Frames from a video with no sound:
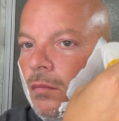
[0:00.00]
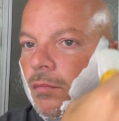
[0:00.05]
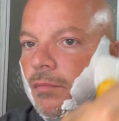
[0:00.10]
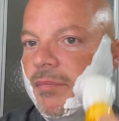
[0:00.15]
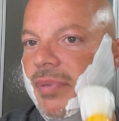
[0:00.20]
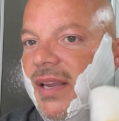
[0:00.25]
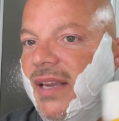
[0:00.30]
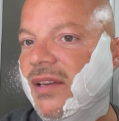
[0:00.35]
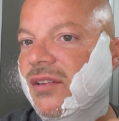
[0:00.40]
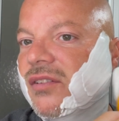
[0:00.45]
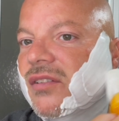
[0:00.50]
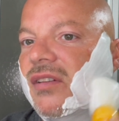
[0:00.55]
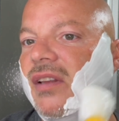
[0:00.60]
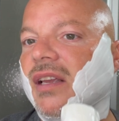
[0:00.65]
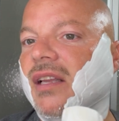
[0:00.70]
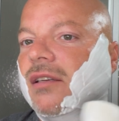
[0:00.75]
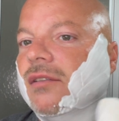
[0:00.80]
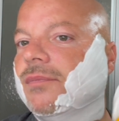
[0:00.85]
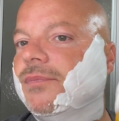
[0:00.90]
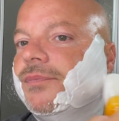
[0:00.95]
peach
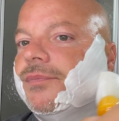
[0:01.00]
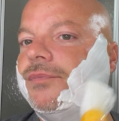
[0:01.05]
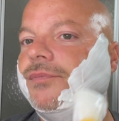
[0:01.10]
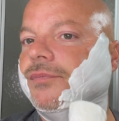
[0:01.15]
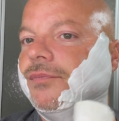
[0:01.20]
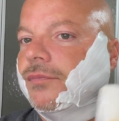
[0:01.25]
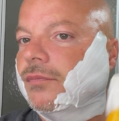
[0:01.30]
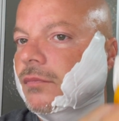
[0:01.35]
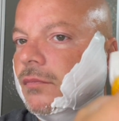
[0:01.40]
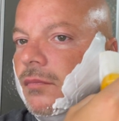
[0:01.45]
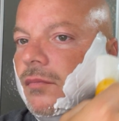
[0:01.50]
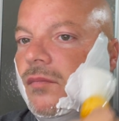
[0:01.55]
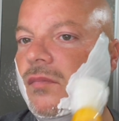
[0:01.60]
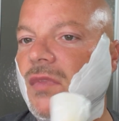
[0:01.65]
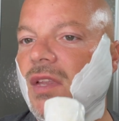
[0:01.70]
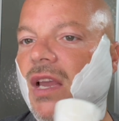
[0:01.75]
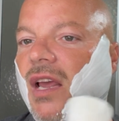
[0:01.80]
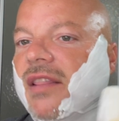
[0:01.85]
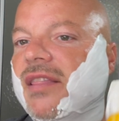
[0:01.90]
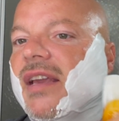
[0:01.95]
scent.
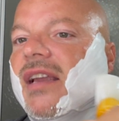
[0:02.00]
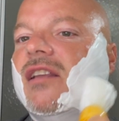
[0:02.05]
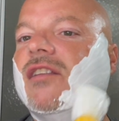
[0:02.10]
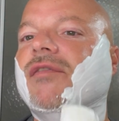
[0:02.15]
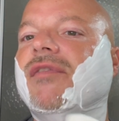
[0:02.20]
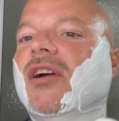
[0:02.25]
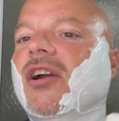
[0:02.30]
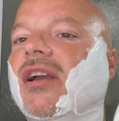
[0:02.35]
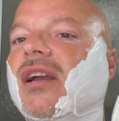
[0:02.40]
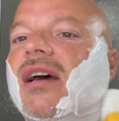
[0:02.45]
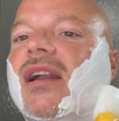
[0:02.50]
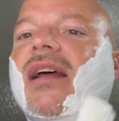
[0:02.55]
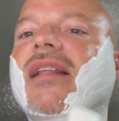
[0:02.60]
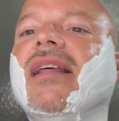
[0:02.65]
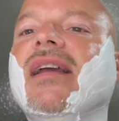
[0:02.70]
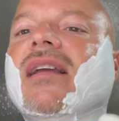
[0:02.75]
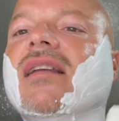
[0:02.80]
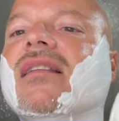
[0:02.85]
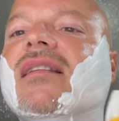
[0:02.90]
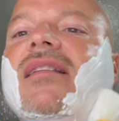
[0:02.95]
I think it's very good. I
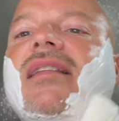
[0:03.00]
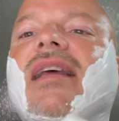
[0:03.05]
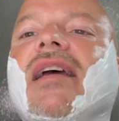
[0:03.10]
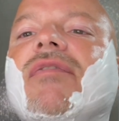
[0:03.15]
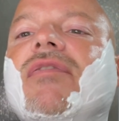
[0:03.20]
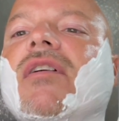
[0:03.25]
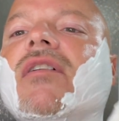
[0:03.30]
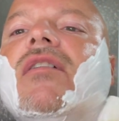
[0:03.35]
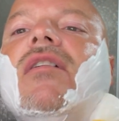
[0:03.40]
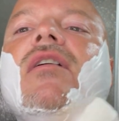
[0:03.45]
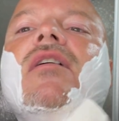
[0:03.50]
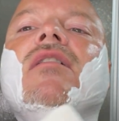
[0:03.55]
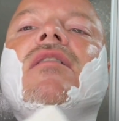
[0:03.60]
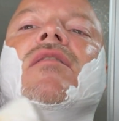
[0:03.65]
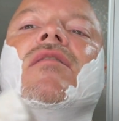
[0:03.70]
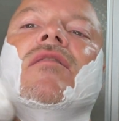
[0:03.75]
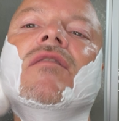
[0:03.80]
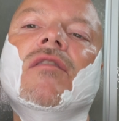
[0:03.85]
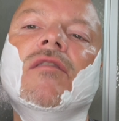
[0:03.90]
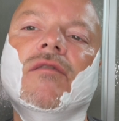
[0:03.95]
think it's different
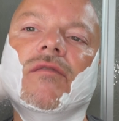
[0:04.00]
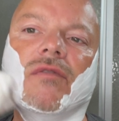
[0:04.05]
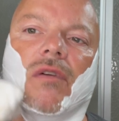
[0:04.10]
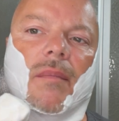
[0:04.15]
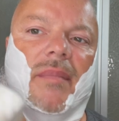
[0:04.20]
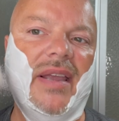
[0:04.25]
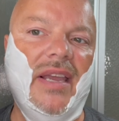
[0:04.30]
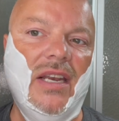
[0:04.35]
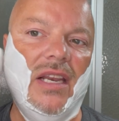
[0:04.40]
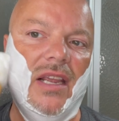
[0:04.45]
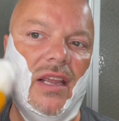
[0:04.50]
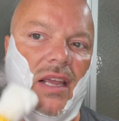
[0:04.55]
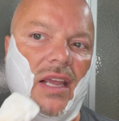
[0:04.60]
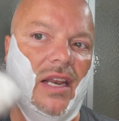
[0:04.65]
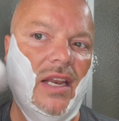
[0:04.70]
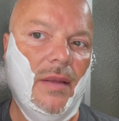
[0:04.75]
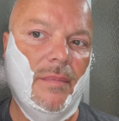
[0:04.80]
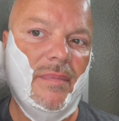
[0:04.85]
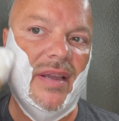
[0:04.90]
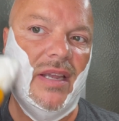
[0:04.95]
from any
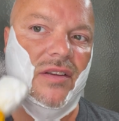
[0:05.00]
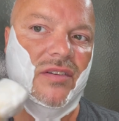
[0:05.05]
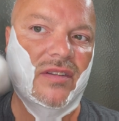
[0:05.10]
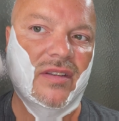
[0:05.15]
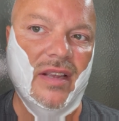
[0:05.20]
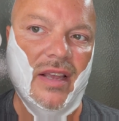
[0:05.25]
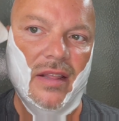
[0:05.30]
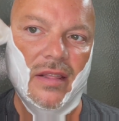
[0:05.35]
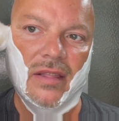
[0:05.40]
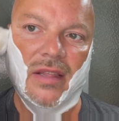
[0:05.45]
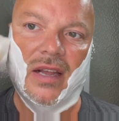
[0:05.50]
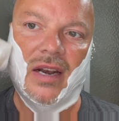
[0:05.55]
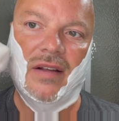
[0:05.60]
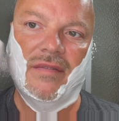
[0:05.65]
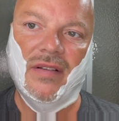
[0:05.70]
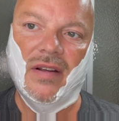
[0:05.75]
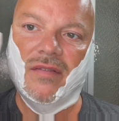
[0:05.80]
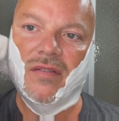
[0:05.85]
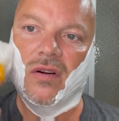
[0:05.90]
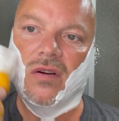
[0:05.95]
peach scent that I've
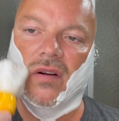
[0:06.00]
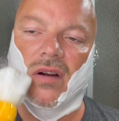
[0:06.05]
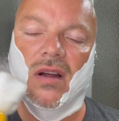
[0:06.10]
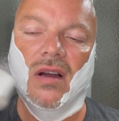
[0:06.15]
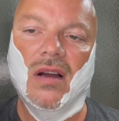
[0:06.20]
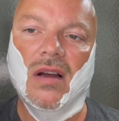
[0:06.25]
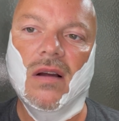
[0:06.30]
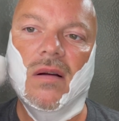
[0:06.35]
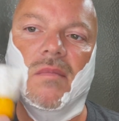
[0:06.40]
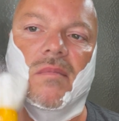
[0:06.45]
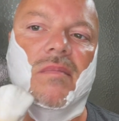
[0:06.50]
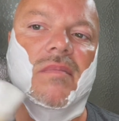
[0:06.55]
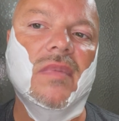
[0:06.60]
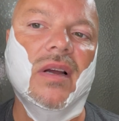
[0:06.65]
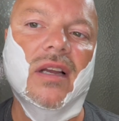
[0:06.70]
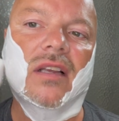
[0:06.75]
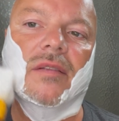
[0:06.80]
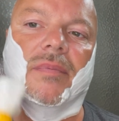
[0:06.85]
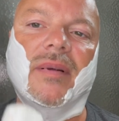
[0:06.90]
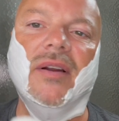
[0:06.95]
ever
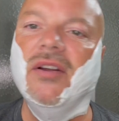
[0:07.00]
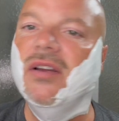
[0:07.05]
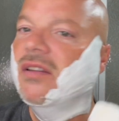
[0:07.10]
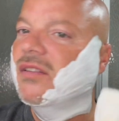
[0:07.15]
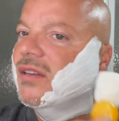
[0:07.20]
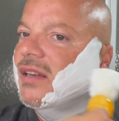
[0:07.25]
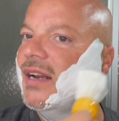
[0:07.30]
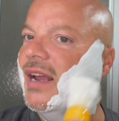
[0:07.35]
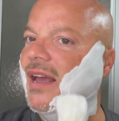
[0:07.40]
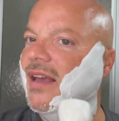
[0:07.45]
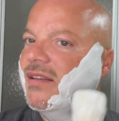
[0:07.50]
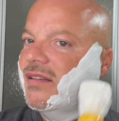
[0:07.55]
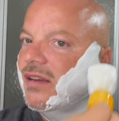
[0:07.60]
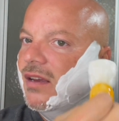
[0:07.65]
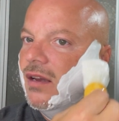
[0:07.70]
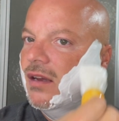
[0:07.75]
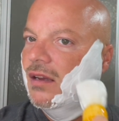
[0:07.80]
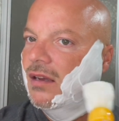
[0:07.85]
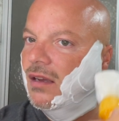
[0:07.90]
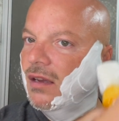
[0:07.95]
experienced. It has
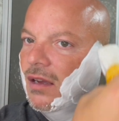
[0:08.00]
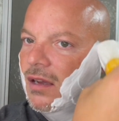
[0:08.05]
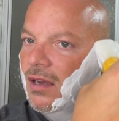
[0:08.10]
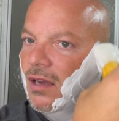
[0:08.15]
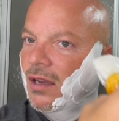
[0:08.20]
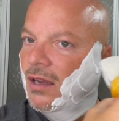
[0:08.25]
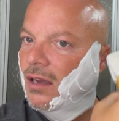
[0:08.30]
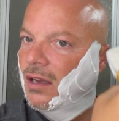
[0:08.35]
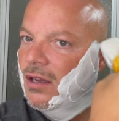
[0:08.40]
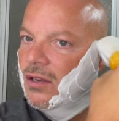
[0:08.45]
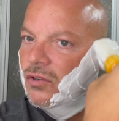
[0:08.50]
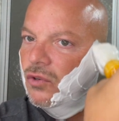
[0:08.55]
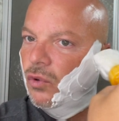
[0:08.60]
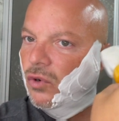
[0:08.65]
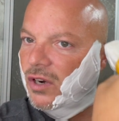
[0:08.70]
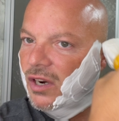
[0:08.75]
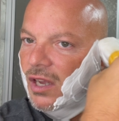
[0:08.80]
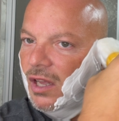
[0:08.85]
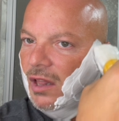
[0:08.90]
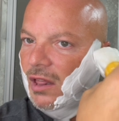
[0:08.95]
a
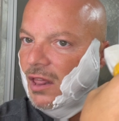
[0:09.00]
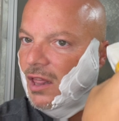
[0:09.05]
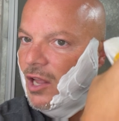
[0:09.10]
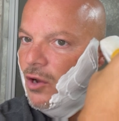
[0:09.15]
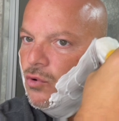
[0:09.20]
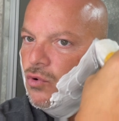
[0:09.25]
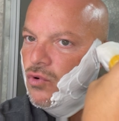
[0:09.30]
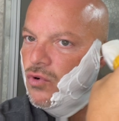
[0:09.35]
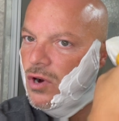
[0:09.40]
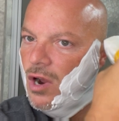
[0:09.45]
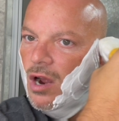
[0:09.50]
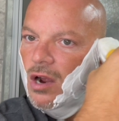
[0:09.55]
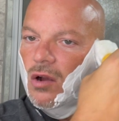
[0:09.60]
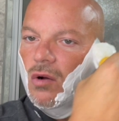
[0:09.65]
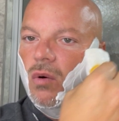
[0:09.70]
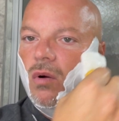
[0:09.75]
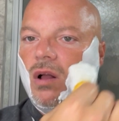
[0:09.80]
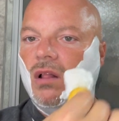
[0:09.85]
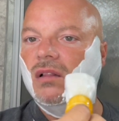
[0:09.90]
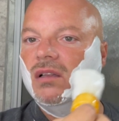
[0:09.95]
sort of cologne
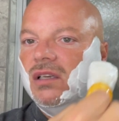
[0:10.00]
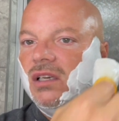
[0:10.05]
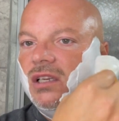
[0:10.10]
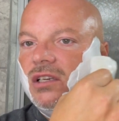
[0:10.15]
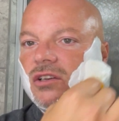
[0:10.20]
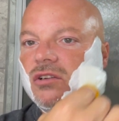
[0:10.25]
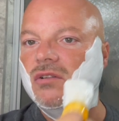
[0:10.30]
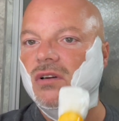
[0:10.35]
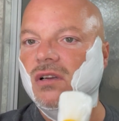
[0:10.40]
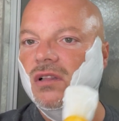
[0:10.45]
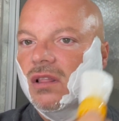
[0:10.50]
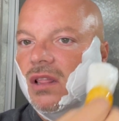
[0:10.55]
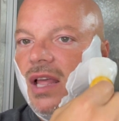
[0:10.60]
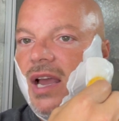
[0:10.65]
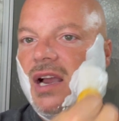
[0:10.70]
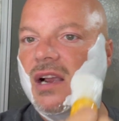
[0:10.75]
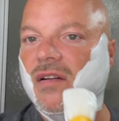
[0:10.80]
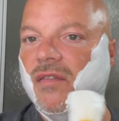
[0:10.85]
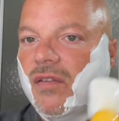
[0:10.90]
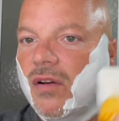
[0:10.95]
quality to it,
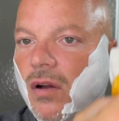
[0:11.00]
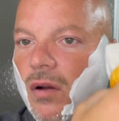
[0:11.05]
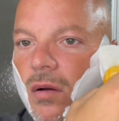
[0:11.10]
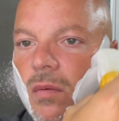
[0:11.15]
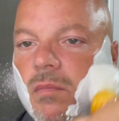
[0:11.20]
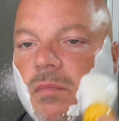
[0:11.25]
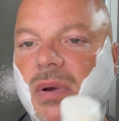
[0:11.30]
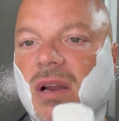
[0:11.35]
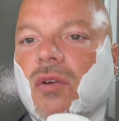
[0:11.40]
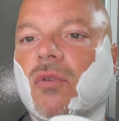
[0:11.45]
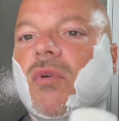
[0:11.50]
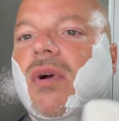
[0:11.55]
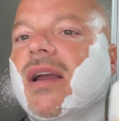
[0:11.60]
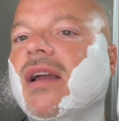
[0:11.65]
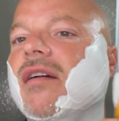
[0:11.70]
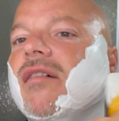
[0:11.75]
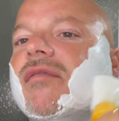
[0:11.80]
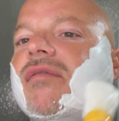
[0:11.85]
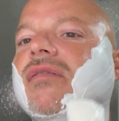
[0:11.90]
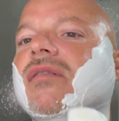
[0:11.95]
lack of a better way
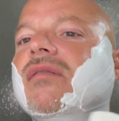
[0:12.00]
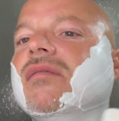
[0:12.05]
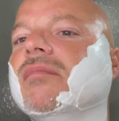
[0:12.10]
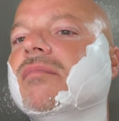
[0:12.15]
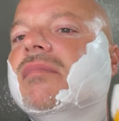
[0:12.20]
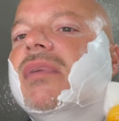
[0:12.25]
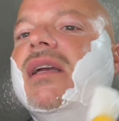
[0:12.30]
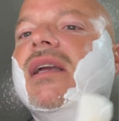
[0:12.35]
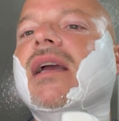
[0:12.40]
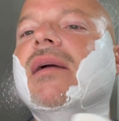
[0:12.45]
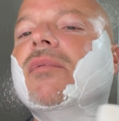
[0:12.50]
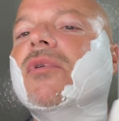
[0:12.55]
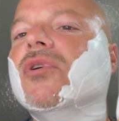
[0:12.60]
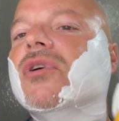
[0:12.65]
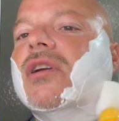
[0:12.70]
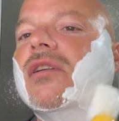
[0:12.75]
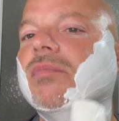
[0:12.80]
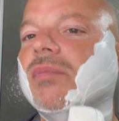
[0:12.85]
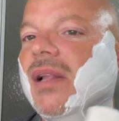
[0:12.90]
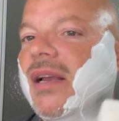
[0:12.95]
of being able to
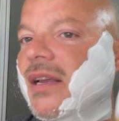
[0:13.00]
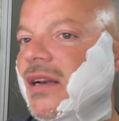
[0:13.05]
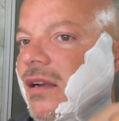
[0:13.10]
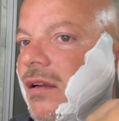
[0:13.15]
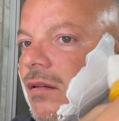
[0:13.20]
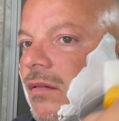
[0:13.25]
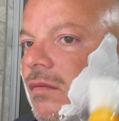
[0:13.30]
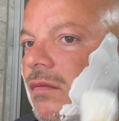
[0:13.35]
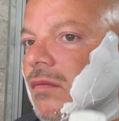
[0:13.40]
explain it.